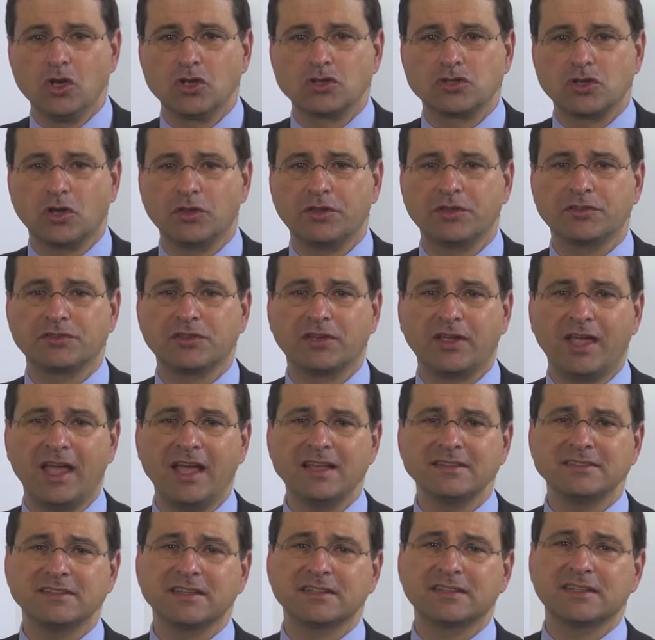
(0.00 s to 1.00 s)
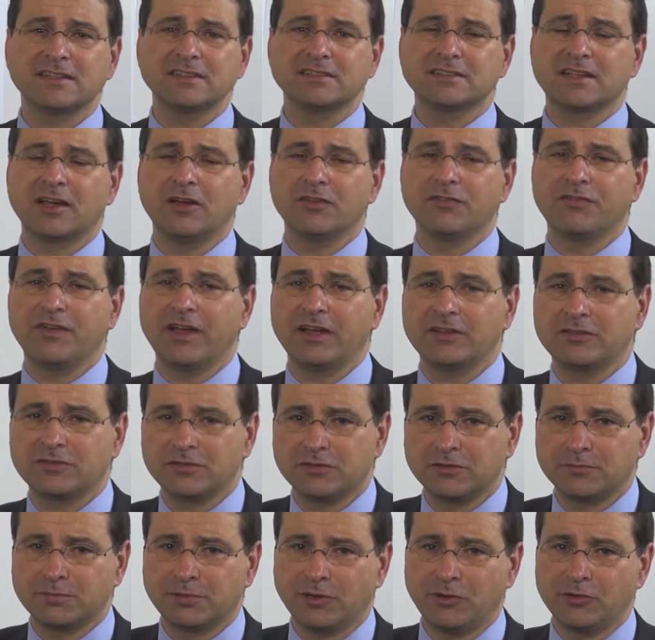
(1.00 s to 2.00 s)
So the stochastic discount factor
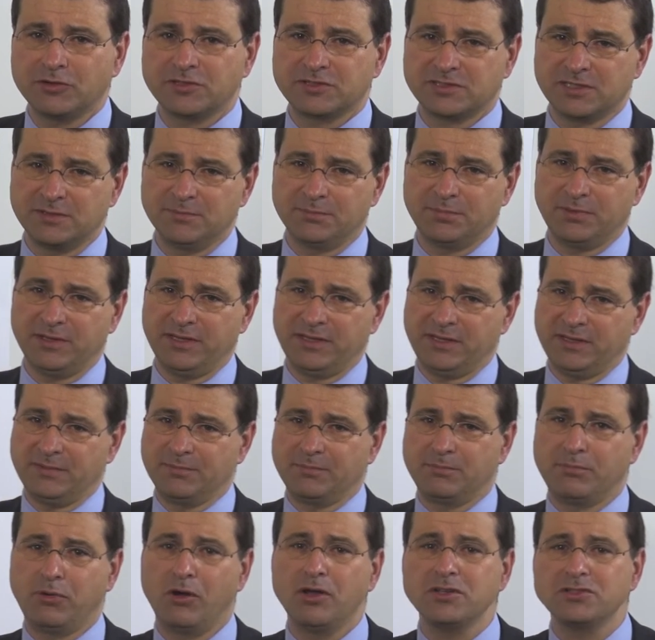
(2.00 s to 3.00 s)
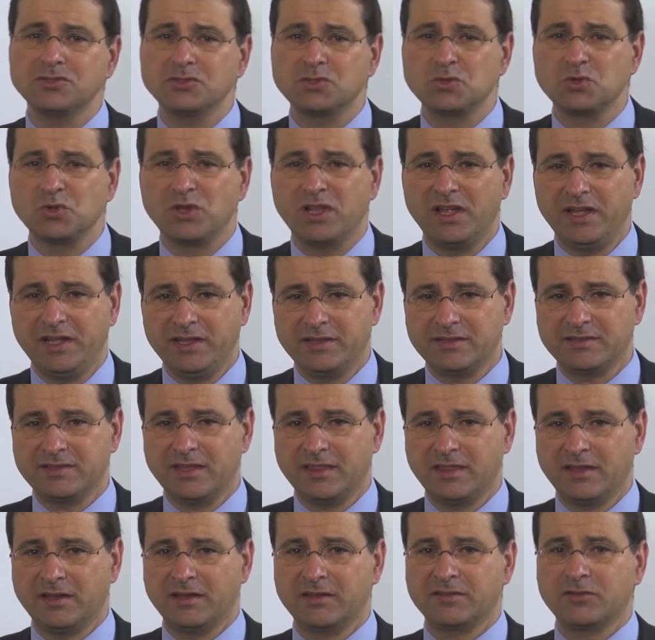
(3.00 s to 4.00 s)
approach simply postulates
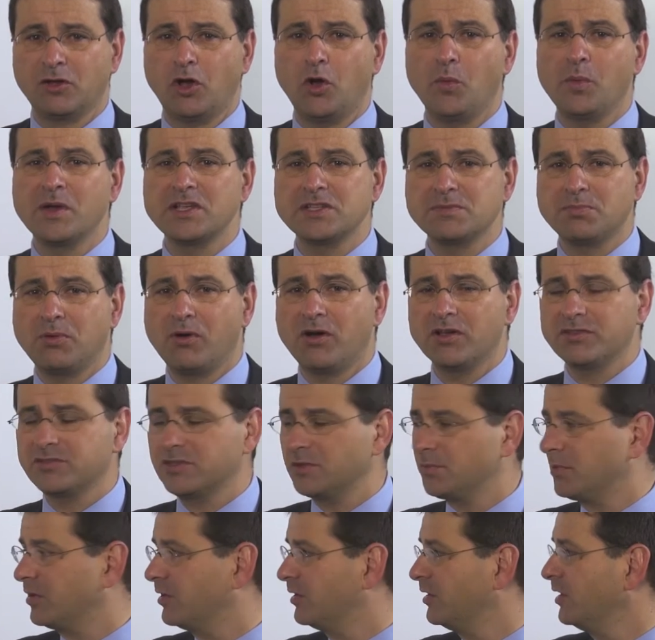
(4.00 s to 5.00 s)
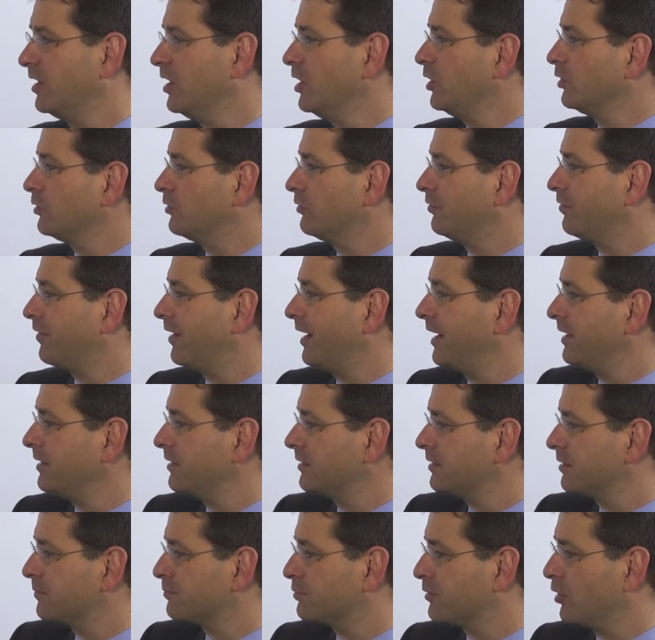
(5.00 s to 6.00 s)
that it is always possible to find
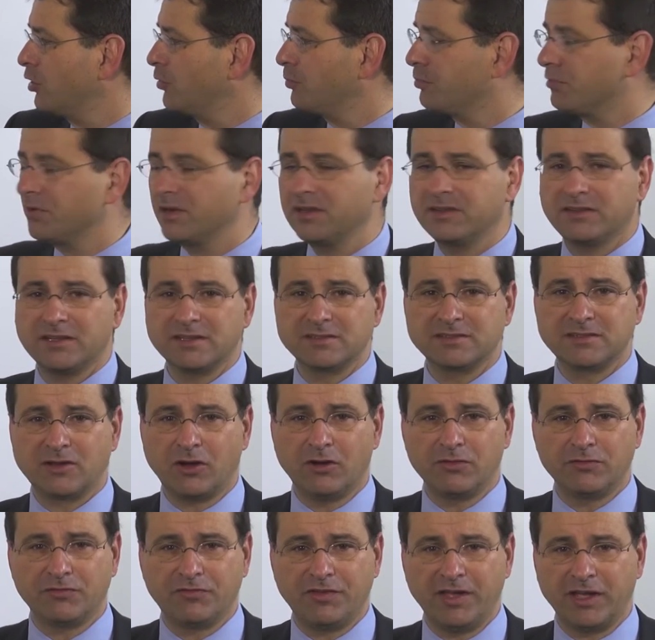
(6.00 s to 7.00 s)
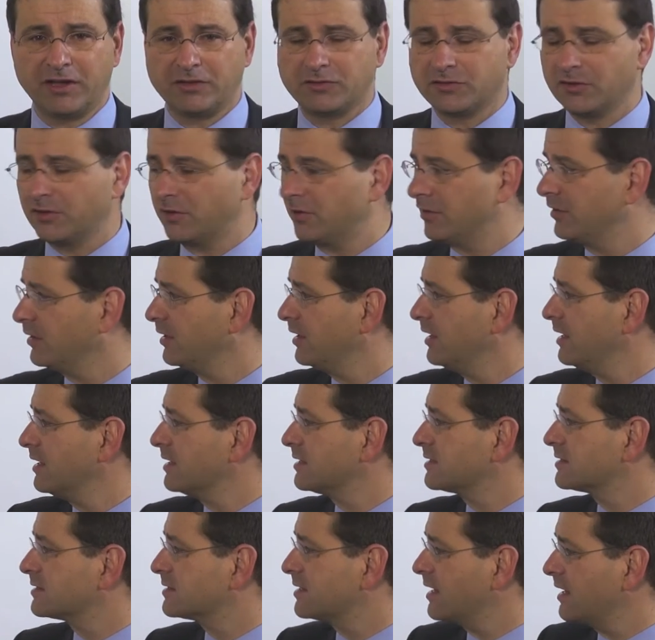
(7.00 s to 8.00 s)
an appropriate discount factor
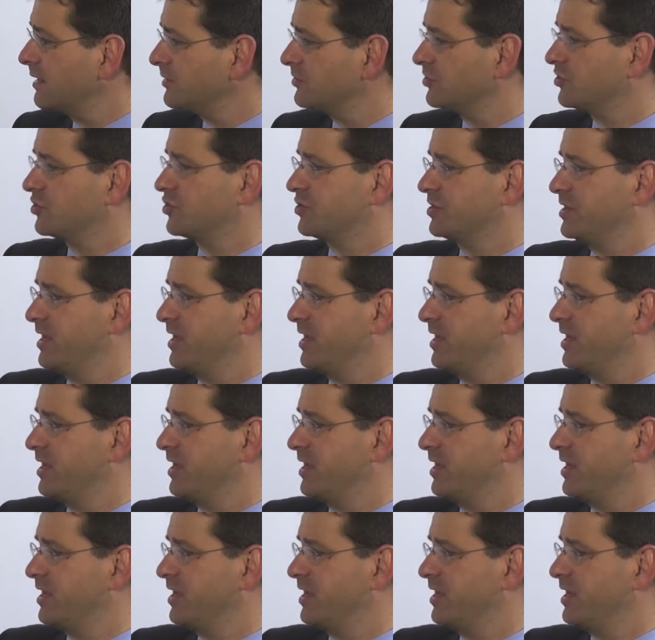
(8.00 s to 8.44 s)
such